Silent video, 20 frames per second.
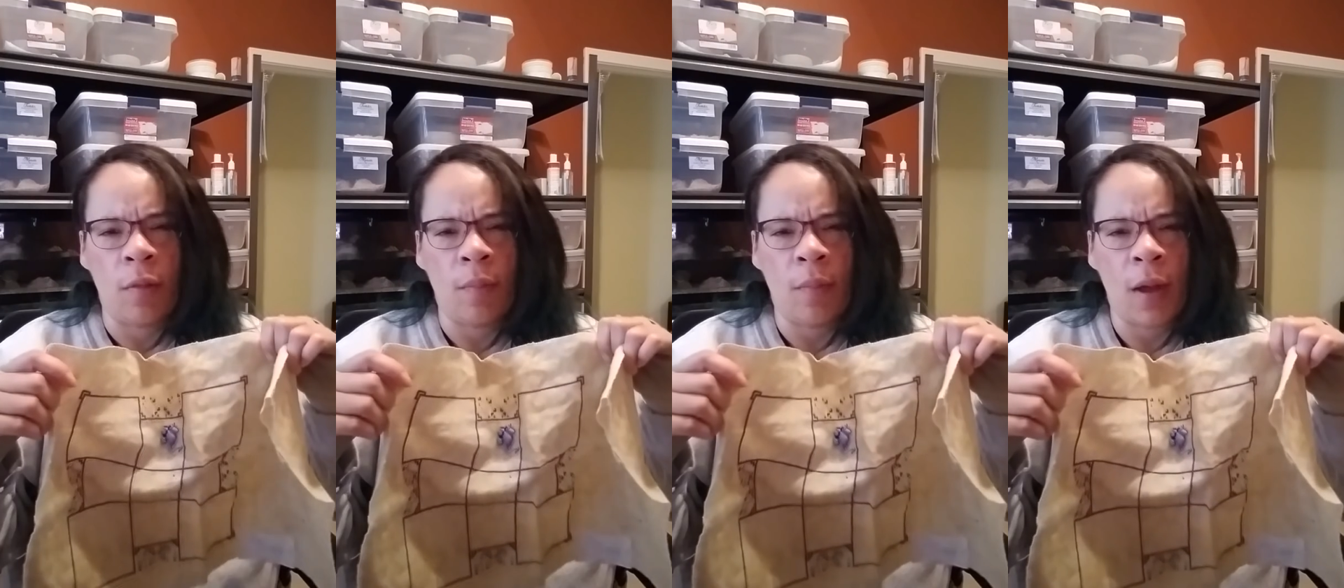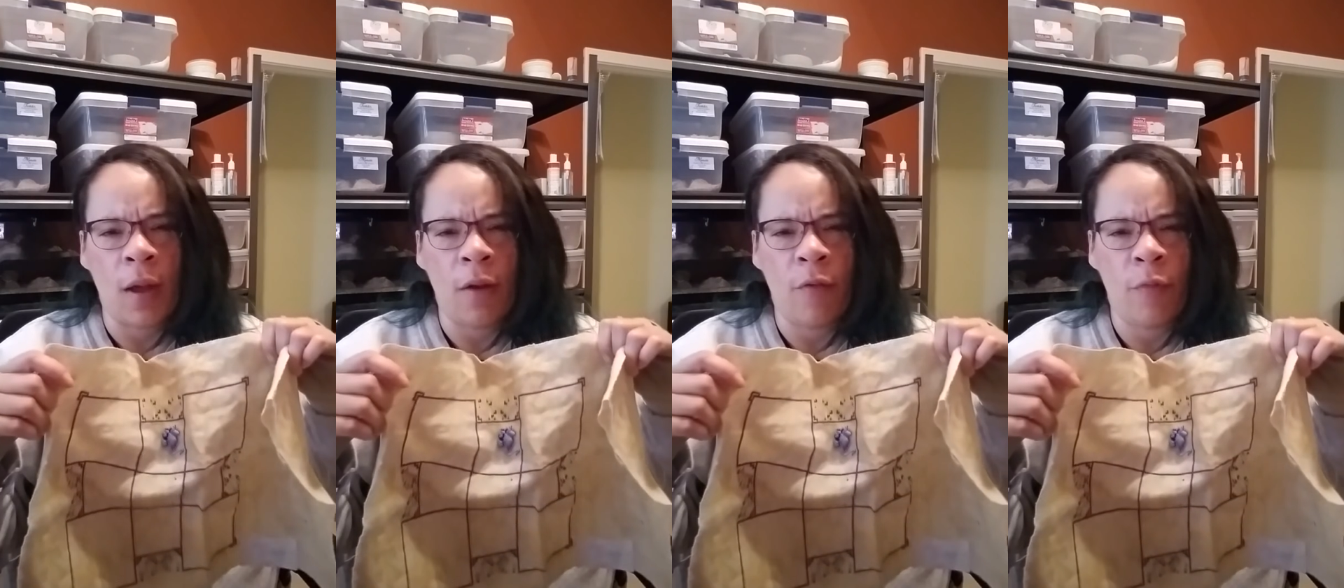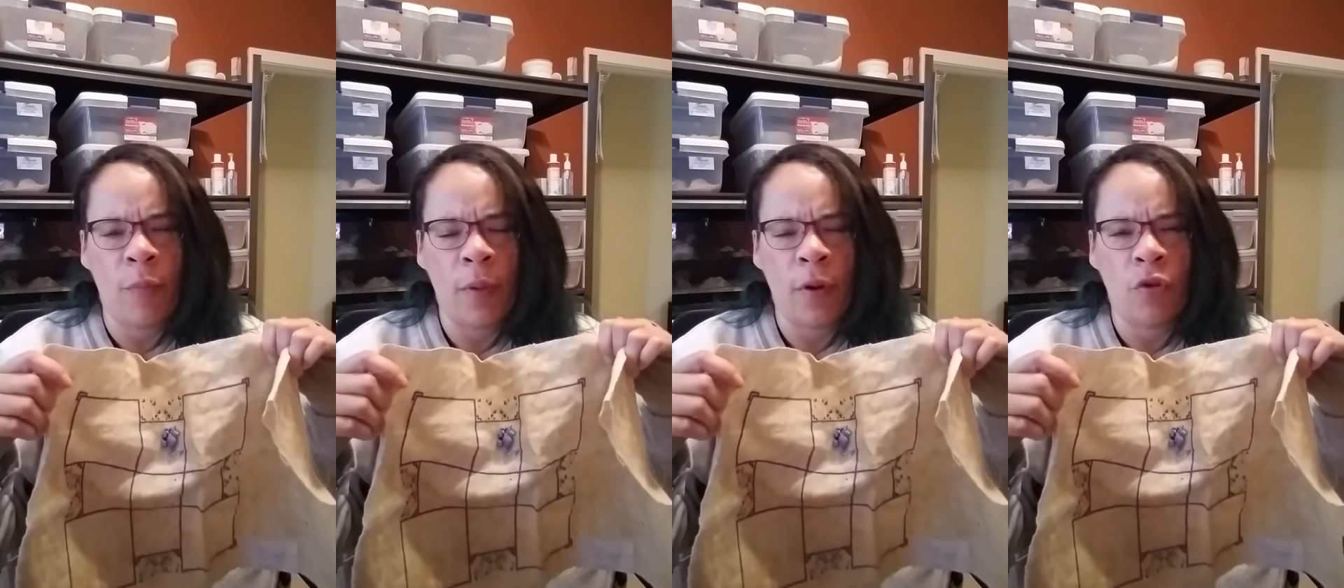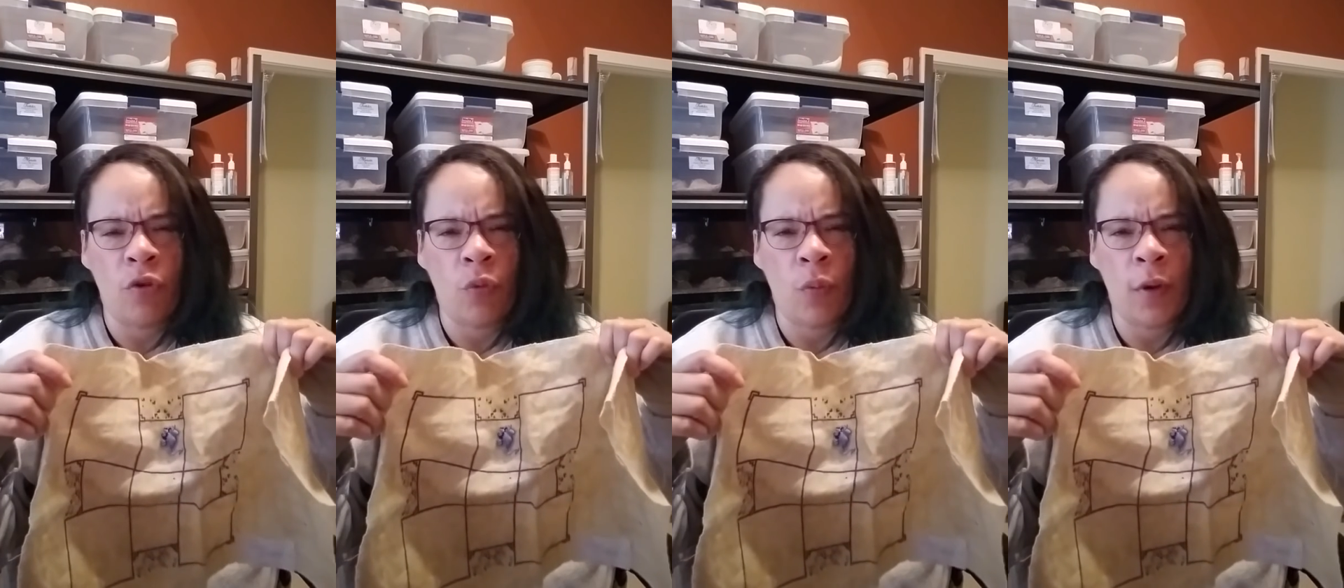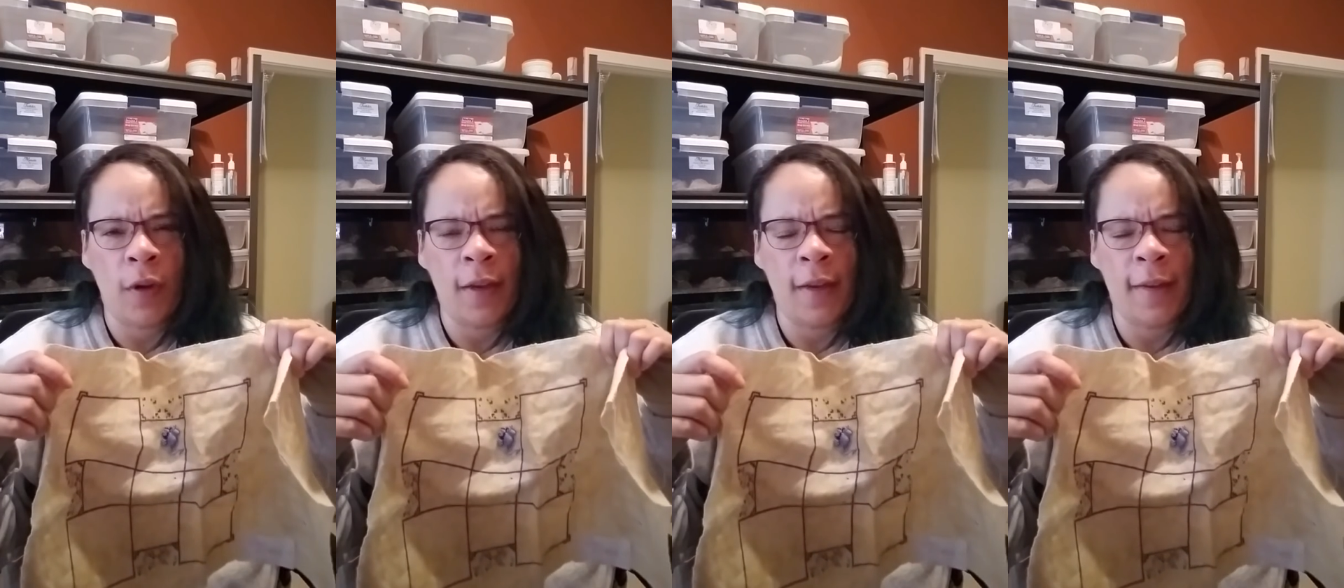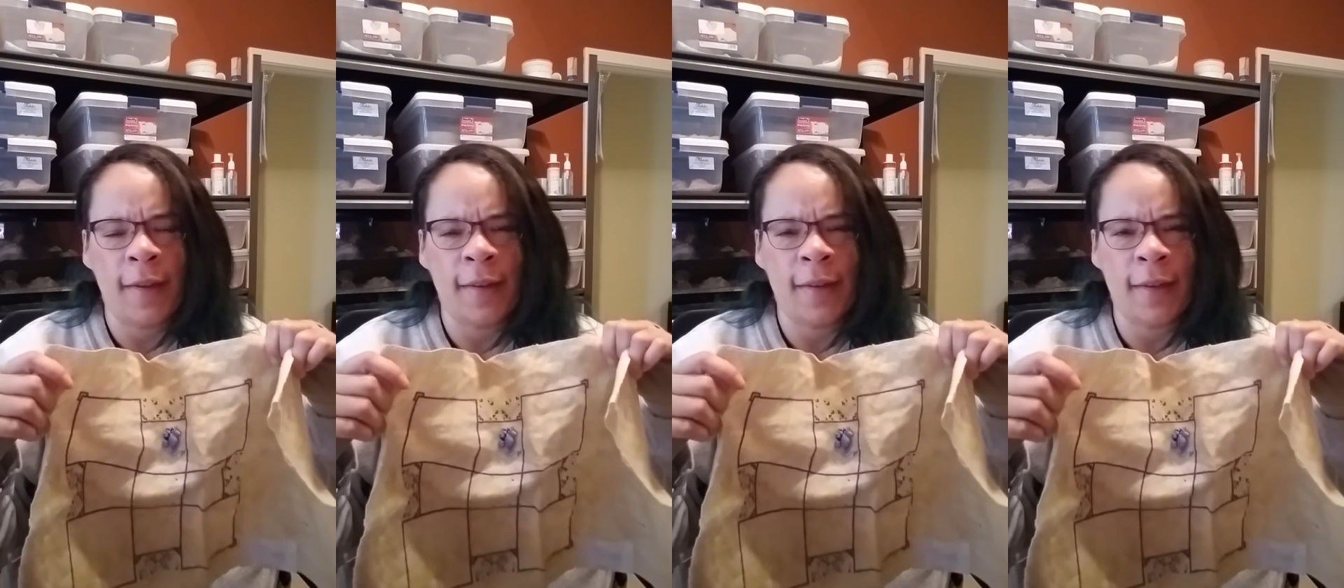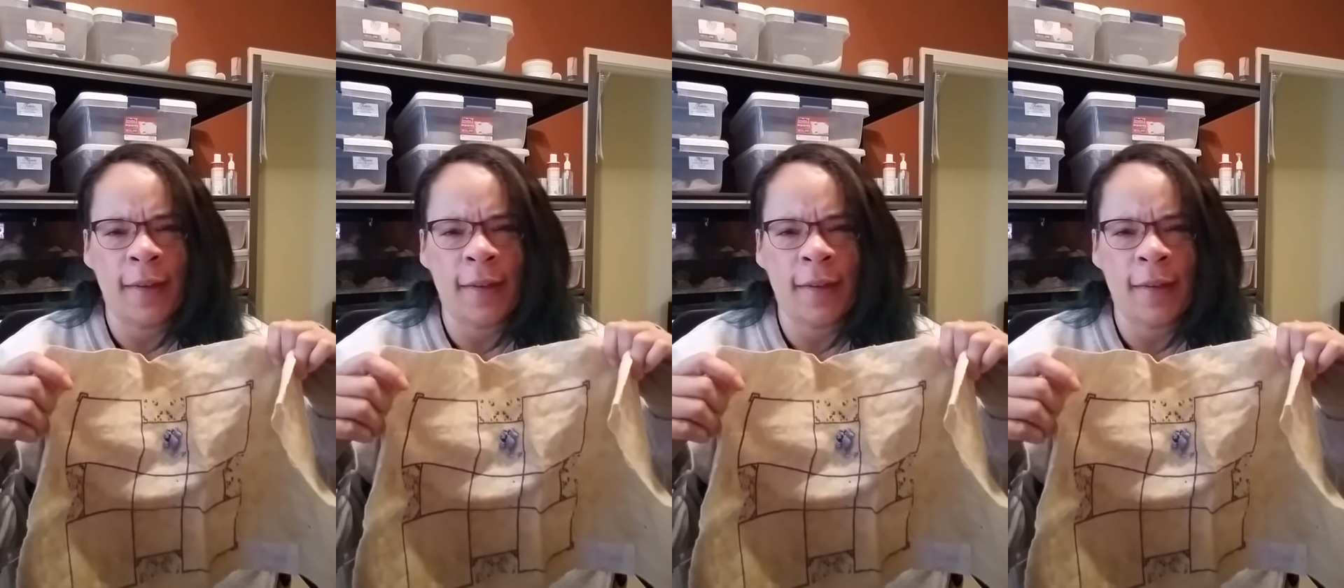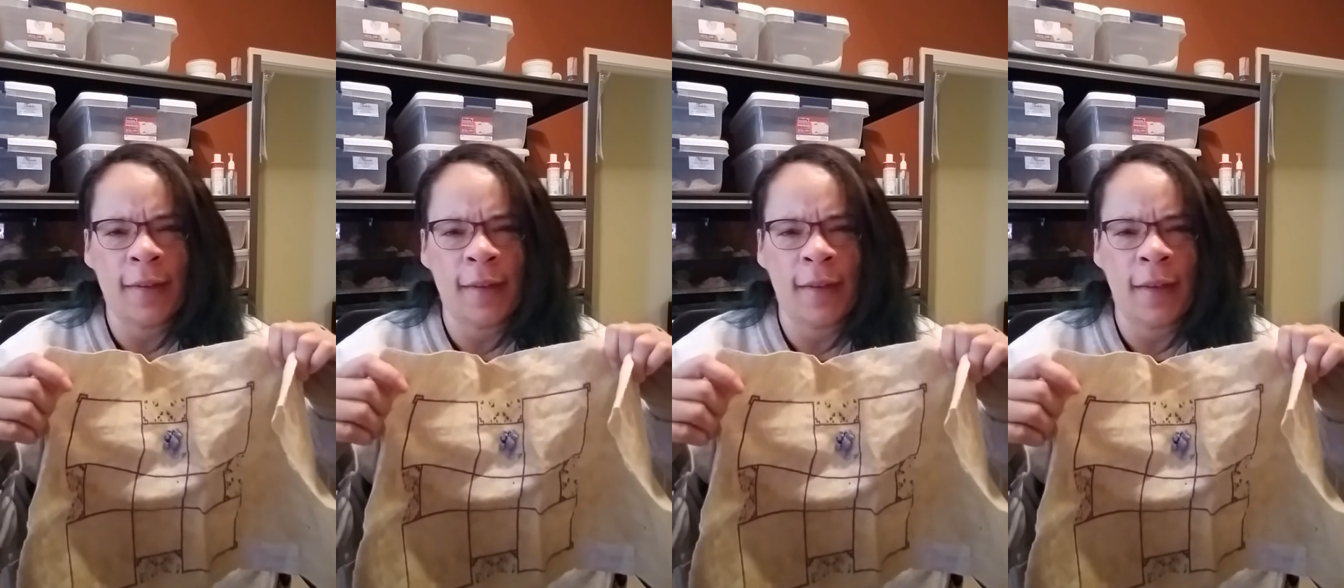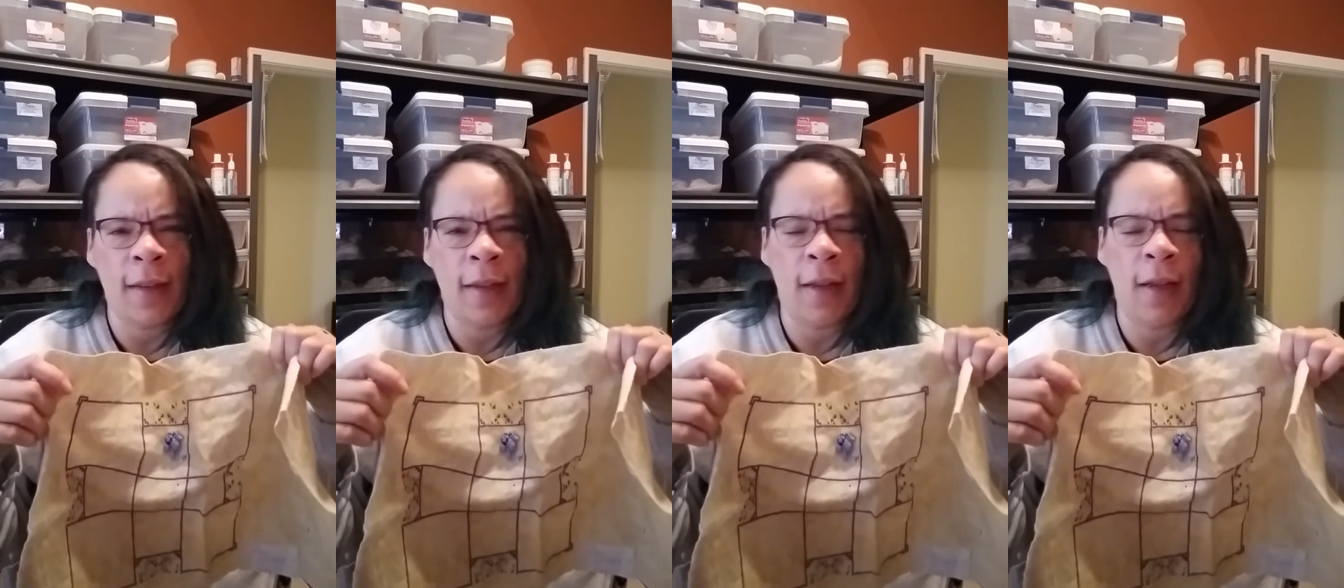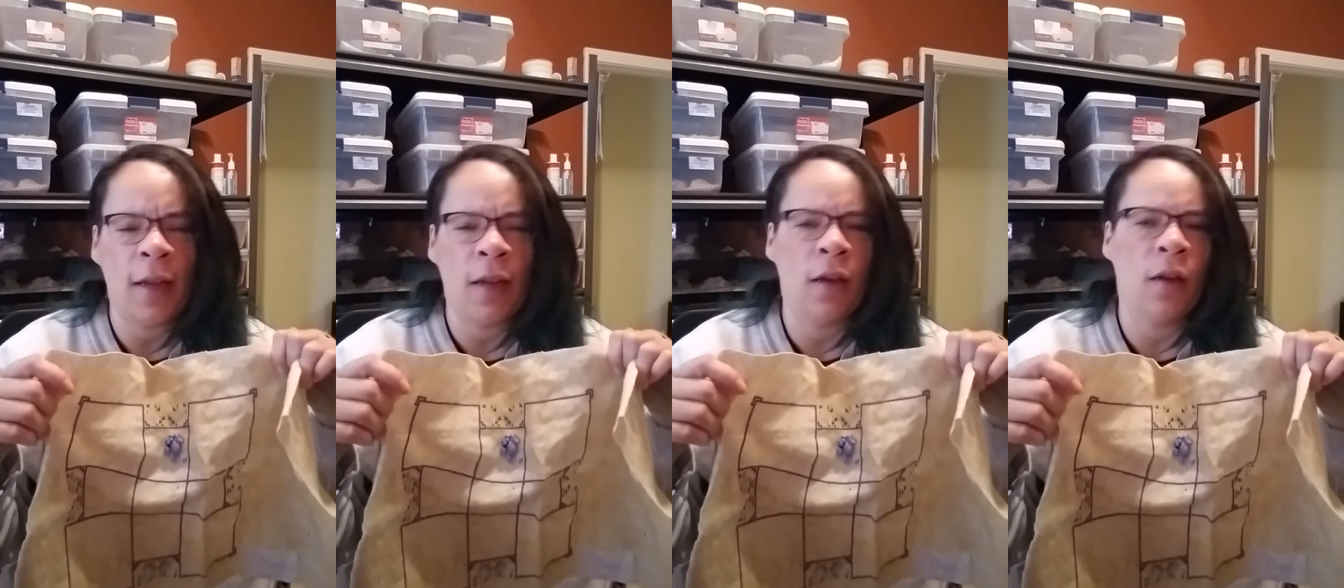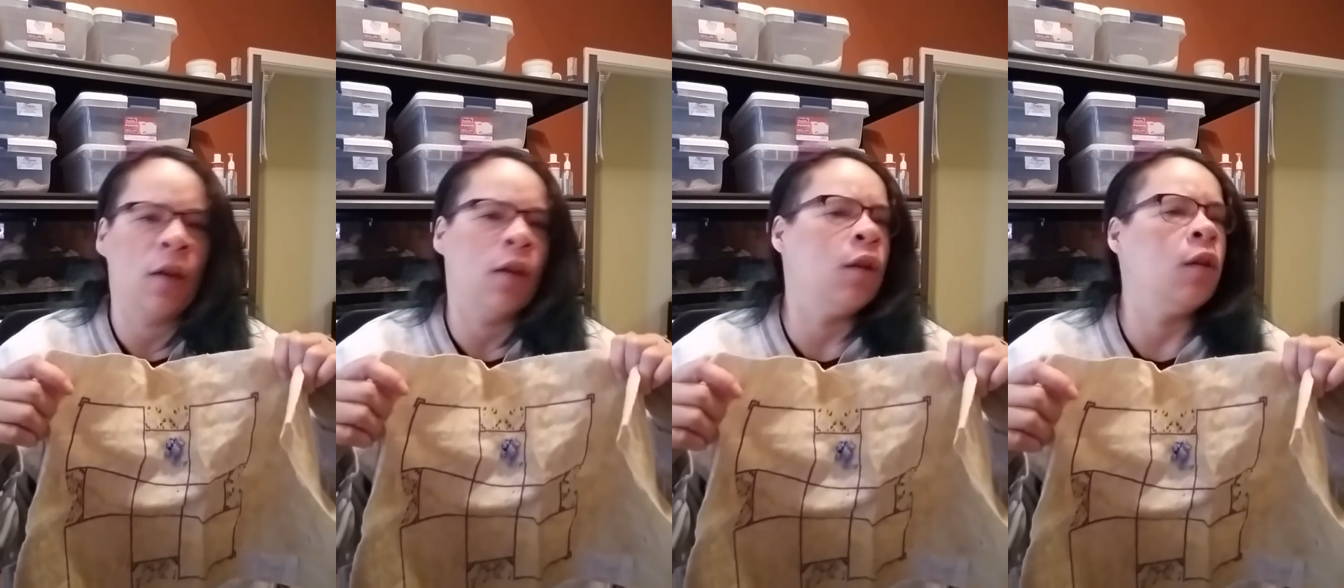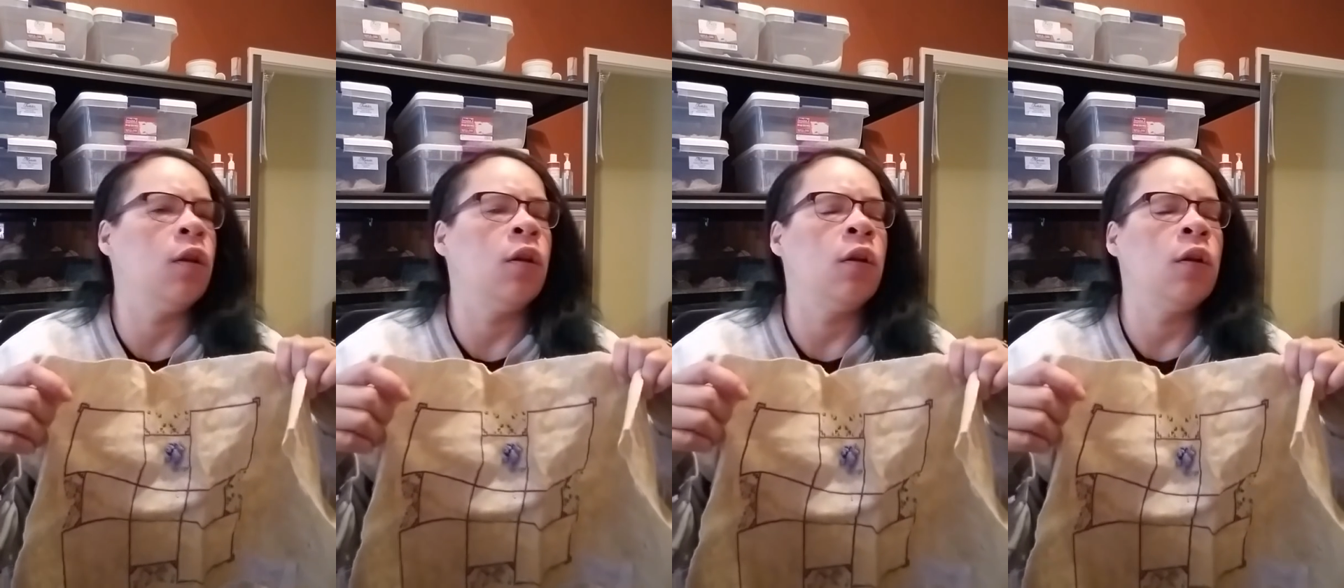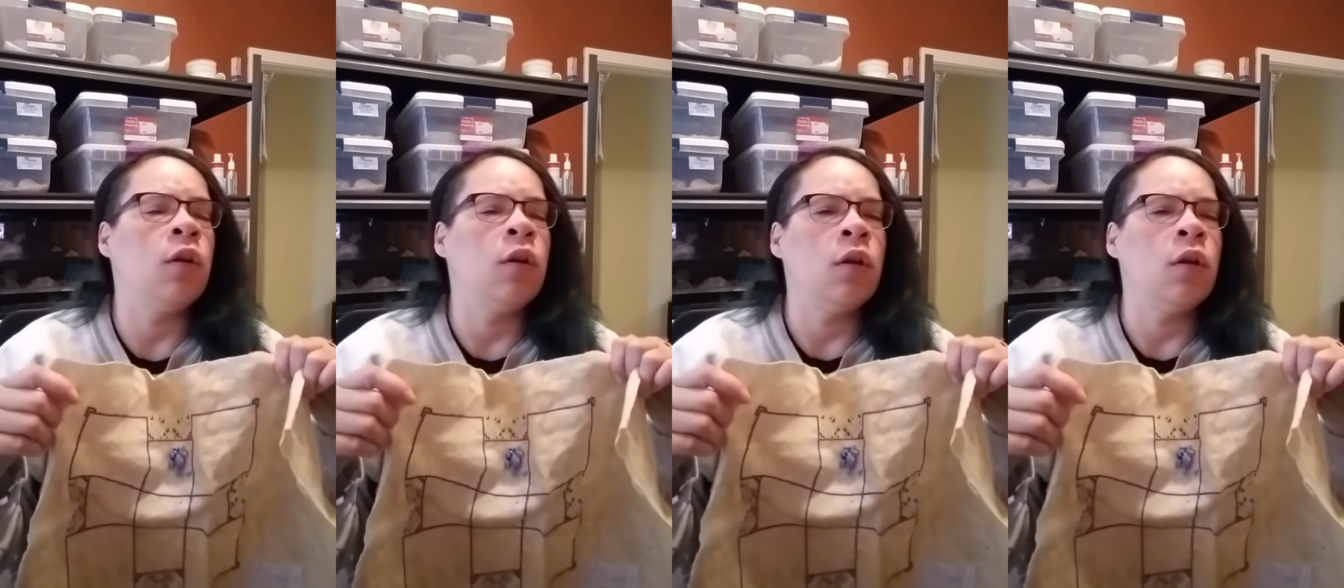It might have been 2016.